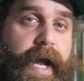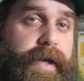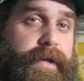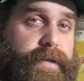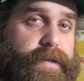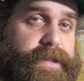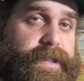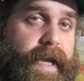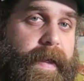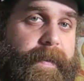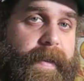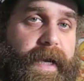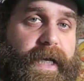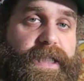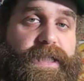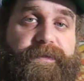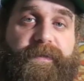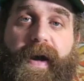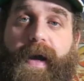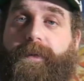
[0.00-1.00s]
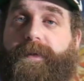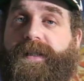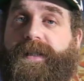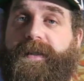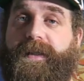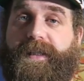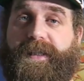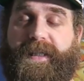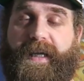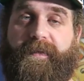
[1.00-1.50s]
I understand that, because if I was
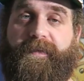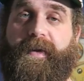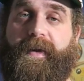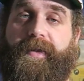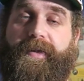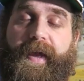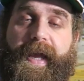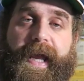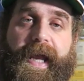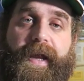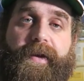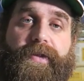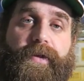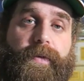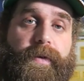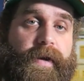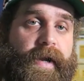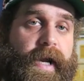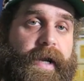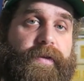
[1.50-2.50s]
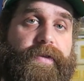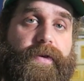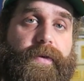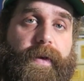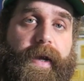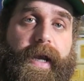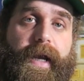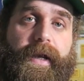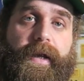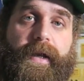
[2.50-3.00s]
in the 7th, 8th, or 9th
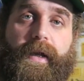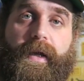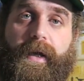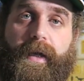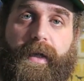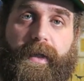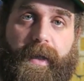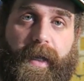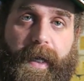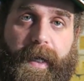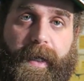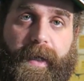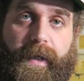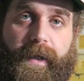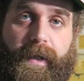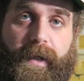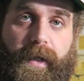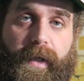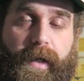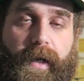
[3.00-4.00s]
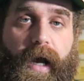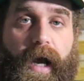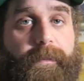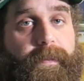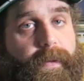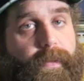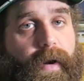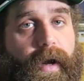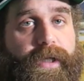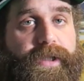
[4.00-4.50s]
grade, like,
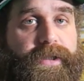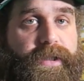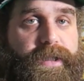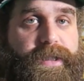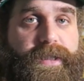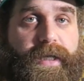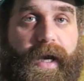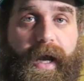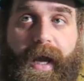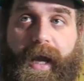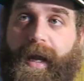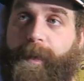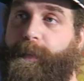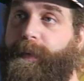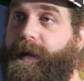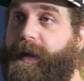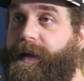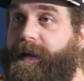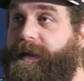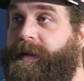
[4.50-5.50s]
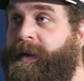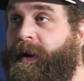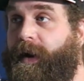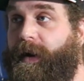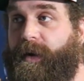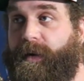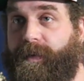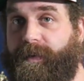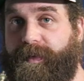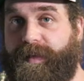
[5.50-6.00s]
I'd be watching this guy, I'd be like,
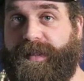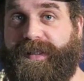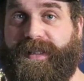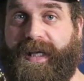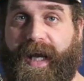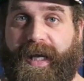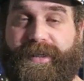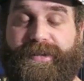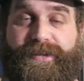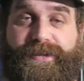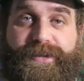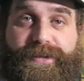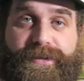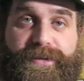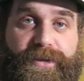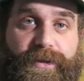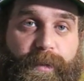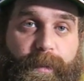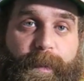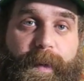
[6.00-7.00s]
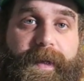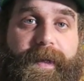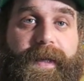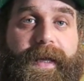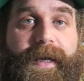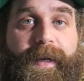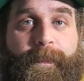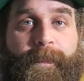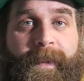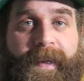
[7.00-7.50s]
yo, this guy is stupid
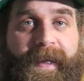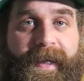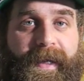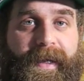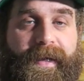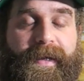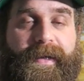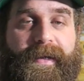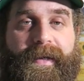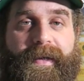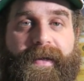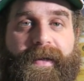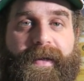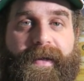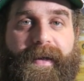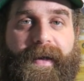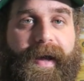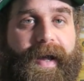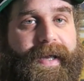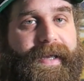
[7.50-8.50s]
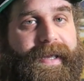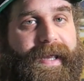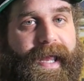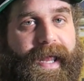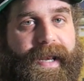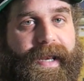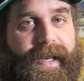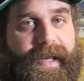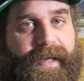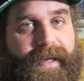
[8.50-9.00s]
like me. I
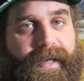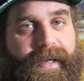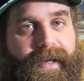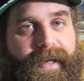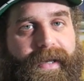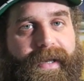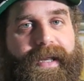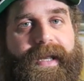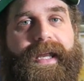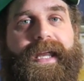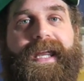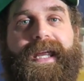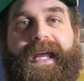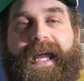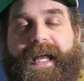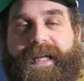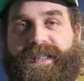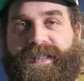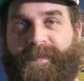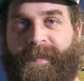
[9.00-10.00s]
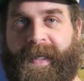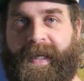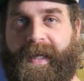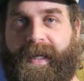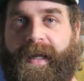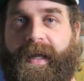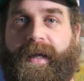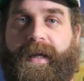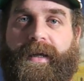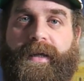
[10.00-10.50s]
get it. He gets
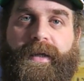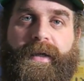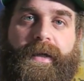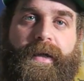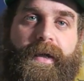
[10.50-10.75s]
me.